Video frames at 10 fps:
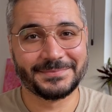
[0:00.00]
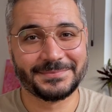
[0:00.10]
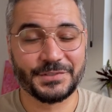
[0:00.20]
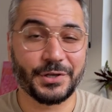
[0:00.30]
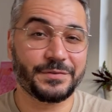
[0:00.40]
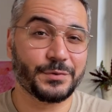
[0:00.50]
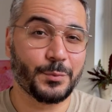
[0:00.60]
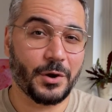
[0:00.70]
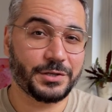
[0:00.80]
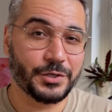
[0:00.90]
So if you
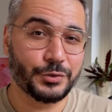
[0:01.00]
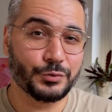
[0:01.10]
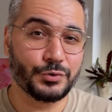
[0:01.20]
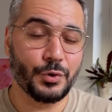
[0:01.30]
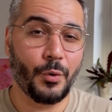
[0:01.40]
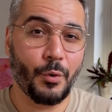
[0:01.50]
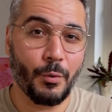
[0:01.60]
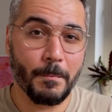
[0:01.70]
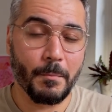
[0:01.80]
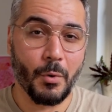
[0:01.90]
want to know
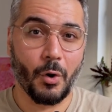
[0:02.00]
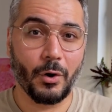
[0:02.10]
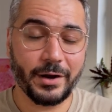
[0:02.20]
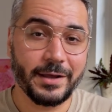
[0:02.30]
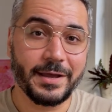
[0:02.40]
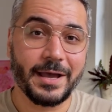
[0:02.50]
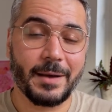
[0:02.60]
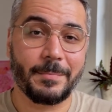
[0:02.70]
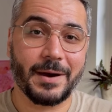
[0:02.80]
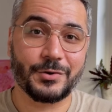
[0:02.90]
more
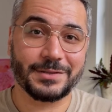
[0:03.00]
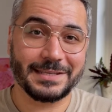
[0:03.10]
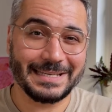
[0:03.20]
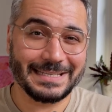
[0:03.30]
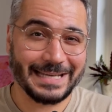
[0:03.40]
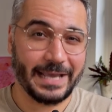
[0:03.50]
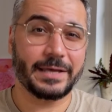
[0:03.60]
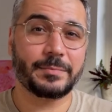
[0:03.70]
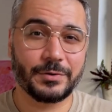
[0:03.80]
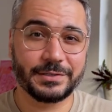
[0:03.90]
about the entire
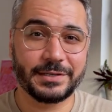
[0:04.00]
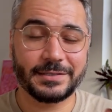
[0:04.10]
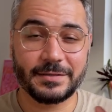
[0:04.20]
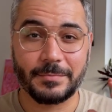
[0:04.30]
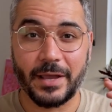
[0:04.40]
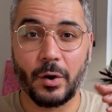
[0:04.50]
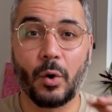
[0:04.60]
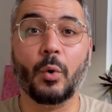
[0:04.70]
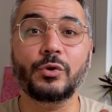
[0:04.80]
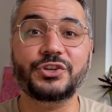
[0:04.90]
process, my
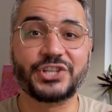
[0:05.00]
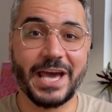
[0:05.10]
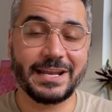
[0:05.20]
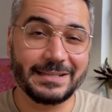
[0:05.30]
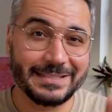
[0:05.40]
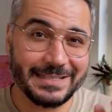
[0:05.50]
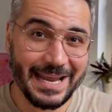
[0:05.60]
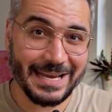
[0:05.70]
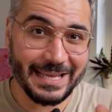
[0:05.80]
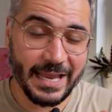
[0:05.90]
whole channel is
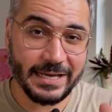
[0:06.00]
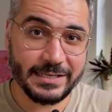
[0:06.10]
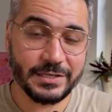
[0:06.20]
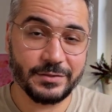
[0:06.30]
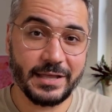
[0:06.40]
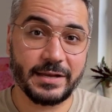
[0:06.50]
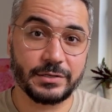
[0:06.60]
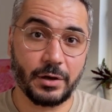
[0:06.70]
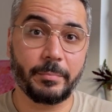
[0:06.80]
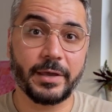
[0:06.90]
dedicated to that
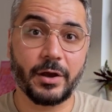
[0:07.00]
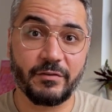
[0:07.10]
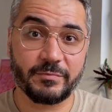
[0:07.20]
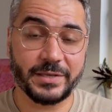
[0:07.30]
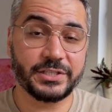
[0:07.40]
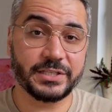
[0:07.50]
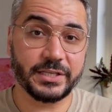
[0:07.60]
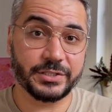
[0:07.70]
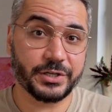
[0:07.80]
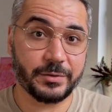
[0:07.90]
topic of PG
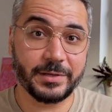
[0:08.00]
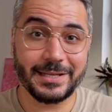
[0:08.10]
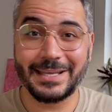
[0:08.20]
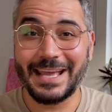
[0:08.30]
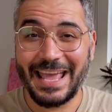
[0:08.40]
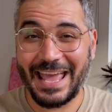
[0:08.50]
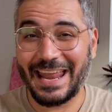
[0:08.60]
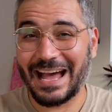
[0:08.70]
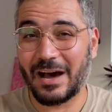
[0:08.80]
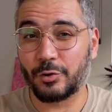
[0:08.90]
in Germany and
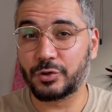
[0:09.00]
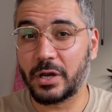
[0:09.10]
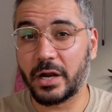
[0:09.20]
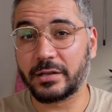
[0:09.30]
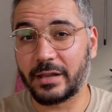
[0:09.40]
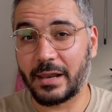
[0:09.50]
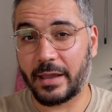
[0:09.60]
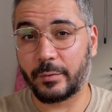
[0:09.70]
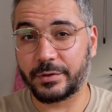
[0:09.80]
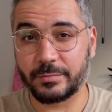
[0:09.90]
how to learn the
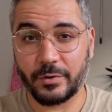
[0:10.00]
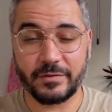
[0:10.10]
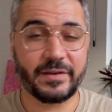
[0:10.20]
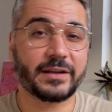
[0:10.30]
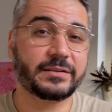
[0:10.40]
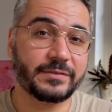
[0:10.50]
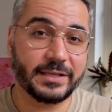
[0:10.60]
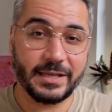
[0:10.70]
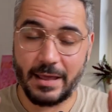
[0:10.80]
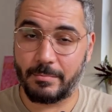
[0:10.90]
language more
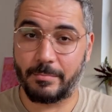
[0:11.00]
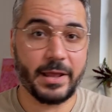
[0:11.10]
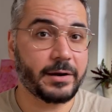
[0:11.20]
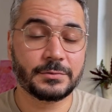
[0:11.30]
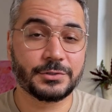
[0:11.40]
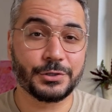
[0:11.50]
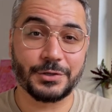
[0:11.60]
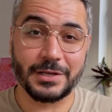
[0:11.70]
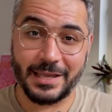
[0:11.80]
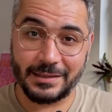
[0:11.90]
effectively and better. So you
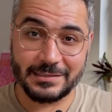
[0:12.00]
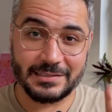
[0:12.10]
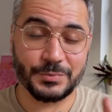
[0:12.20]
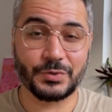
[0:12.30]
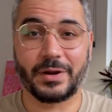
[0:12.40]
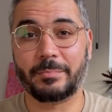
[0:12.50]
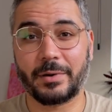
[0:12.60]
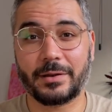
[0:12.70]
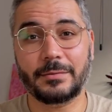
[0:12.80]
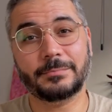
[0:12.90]
can hit the subscribe
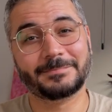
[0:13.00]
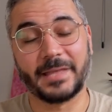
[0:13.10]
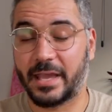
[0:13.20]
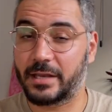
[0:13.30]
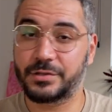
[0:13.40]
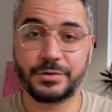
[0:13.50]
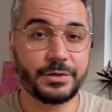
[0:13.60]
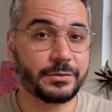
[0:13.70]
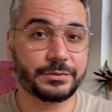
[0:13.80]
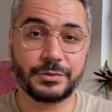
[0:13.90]
button and you can
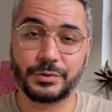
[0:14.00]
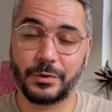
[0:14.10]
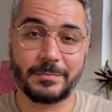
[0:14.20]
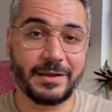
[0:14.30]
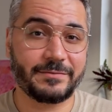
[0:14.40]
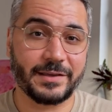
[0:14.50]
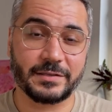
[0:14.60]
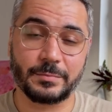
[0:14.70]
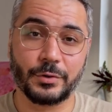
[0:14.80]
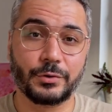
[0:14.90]
also join my
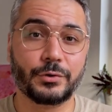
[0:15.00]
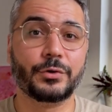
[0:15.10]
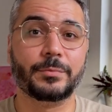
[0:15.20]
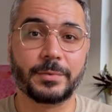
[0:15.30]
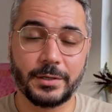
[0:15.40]
Facebook group,